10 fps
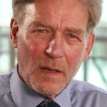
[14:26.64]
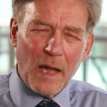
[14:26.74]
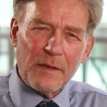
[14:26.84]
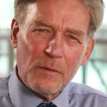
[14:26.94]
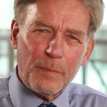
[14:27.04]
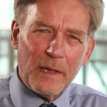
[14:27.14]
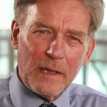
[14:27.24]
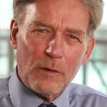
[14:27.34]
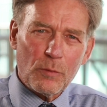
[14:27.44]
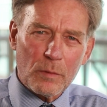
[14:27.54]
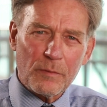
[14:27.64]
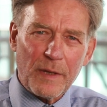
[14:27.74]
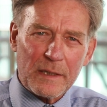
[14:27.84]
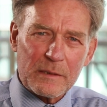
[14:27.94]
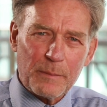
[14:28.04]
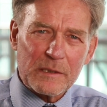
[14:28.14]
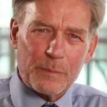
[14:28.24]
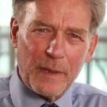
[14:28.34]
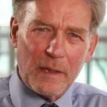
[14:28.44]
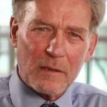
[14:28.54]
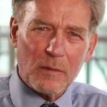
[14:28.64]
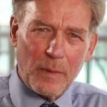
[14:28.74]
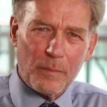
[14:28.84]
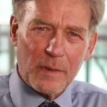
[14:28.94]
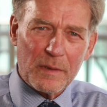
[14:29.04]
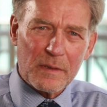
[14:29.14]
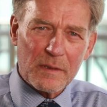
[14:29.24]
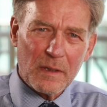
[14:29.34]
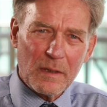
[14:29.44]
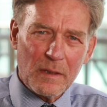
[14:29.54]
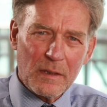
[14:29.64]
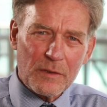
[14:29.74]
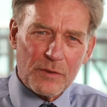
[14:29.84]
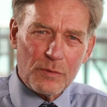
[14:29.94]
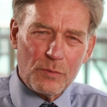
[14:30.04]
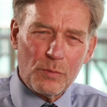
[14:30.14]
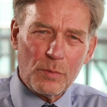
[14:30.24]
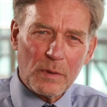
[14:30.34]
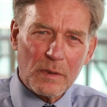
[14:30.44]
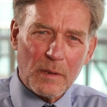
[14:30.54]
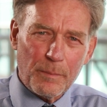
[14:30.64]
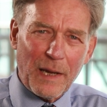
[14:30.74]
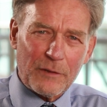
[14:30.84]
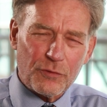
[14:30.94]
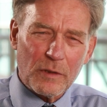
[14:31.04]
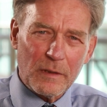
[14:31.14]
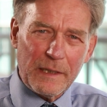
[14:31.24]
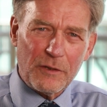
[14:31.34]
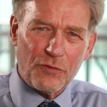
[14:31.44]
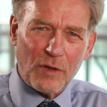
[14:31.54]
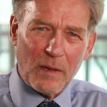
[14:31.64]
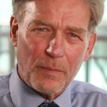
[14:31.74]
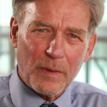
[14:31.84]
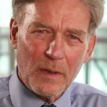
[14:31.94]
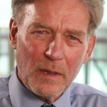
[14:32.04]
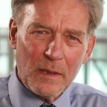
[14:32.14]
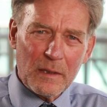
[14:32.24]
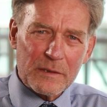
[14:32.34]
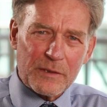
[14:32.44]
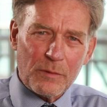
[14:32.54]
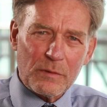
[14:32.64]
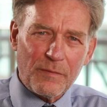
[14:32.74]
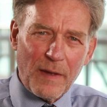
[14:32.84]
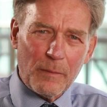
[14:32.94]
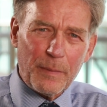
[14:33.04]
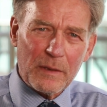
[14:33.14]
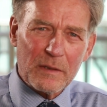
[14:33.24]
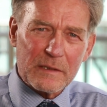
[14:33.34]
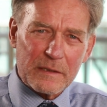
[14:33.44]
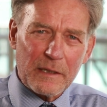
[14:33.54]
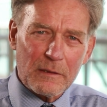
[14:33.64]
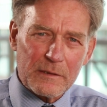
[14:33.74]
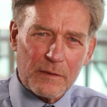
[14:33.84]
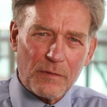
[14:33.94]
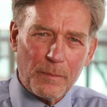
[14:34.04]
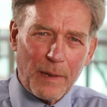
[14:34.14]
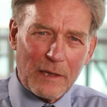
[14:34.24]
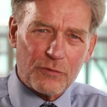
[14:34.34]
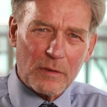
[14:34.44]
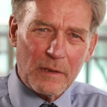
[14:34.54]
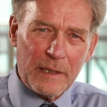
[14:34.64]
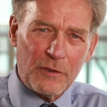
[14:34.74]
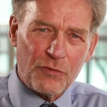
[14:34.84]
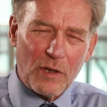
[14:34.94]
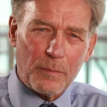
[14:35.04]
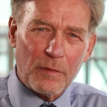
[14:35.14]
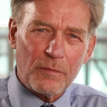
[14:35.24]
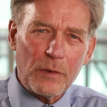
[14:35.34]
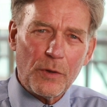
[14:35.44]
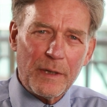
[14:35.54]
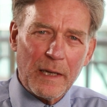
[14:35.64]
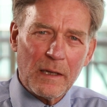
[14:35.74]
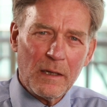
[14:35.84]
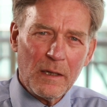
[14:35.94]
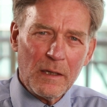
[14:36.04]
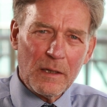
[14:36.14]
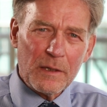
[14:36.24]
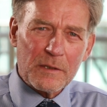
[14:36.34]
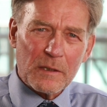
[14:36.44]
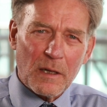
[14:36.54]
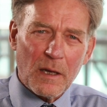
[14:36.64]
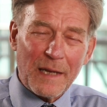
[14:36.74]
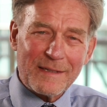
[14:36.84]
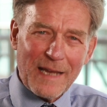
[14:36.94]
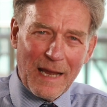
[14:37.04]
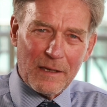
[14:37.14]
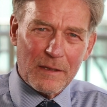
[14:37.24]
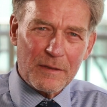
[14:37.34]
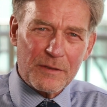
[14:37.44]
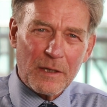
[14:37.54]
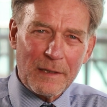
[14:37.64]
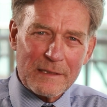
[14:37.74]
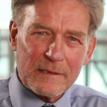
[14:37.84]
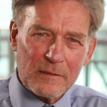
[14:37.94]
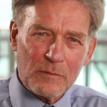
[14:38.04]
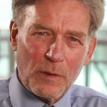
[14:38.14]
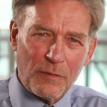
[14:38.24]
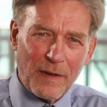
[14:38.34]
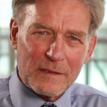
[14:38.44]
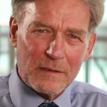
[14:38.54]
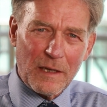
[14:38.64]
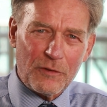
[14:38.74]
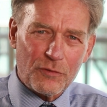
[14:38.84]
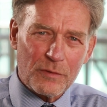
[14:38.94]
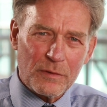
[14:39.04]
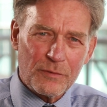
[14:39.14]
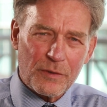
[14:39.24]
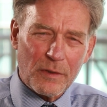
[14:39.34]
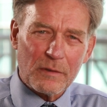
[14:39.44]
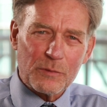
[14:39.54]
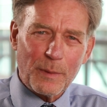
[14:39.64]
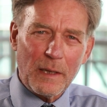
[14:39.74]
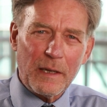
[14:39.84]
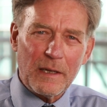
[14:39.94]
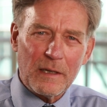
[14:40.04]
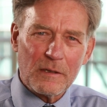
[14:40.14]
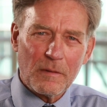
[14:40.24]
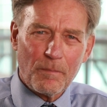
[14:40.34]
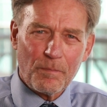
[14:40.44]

Underpinning all of this must be a commitment to compassionate leadership. So developing the skills of compassionate leadership, of learning to attend, to listen with fascination to those we lead,